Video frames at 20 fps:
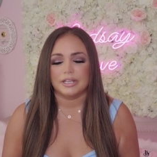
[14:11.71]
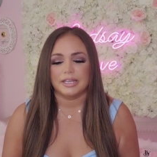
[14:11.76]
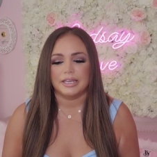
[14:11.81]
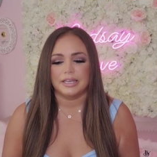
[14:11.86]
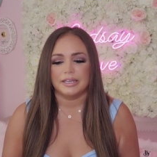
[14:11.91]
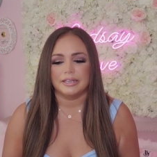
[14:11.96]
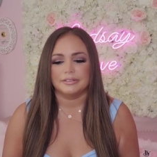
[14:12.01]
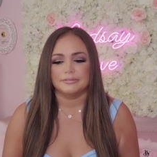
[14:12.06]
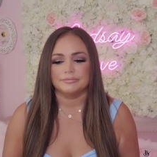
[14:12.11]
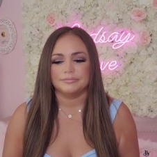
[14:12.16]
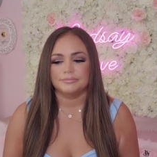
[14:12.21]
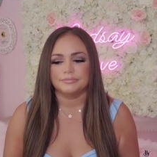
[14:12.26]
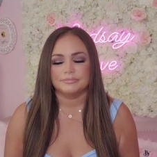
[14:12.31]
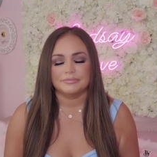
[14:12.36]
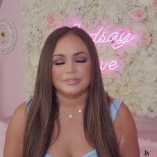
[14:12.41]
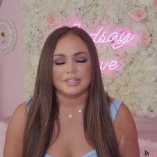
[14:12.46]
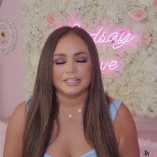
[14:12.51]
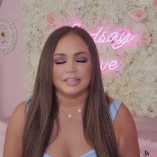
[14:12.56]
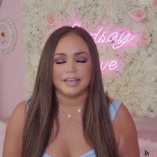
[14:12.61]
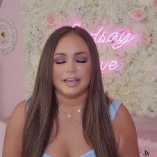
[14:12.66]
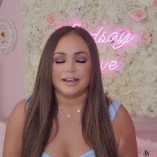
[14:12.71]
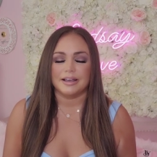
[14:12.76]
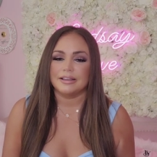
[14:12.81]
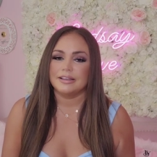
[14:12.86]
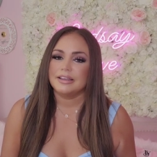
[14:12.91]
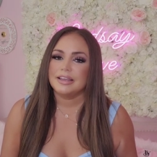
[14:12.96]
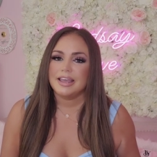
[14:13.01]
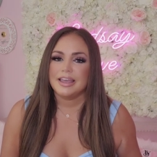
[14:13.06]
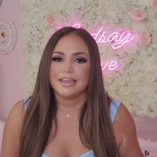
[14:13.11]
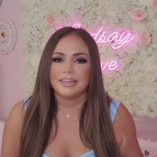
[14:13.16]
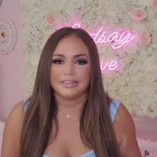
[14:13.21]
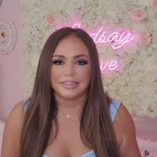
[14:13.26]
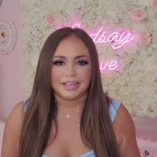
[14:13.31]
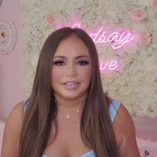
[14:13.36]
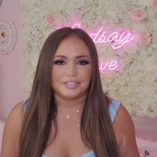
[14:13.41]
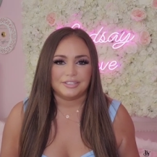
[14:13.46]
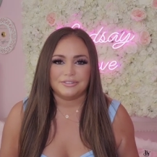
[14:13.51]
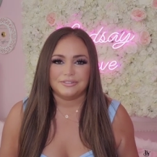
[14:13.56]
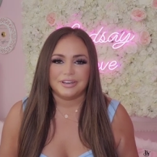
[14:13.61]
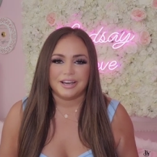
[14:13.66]
and yeah,
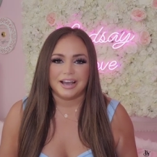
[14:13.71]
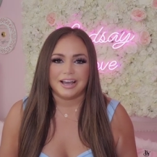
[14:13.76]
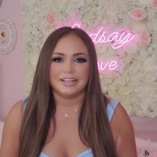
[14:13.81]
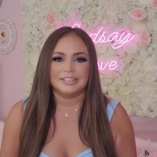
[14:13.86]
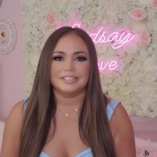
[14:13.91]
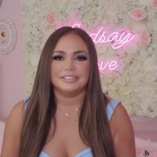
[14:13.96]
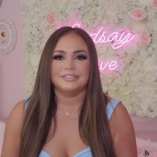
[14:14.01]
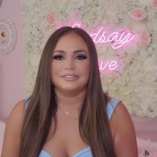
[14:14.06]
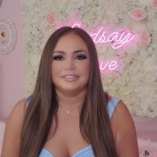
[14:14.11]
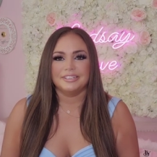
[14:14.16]
thank you guys.